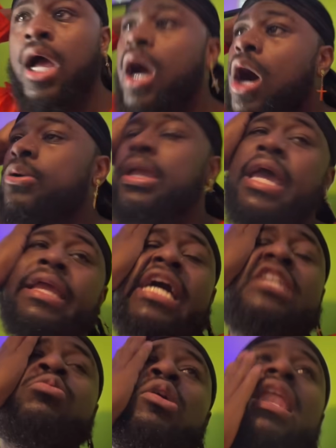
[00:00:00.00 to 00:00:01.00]
okay,
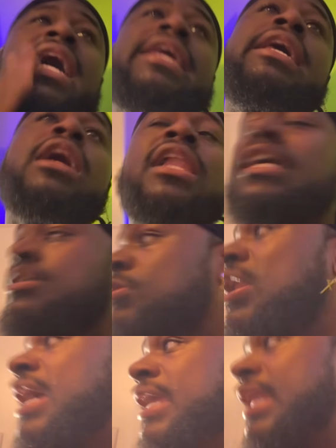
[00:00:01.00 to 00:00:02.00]
that's more like it. That's more
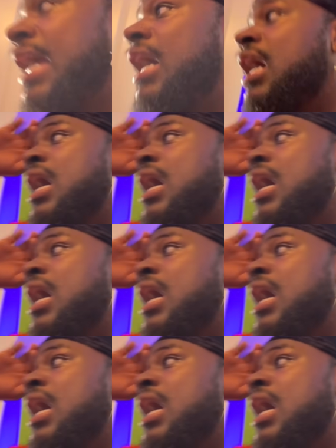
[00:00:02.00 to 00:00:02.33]
like it. I,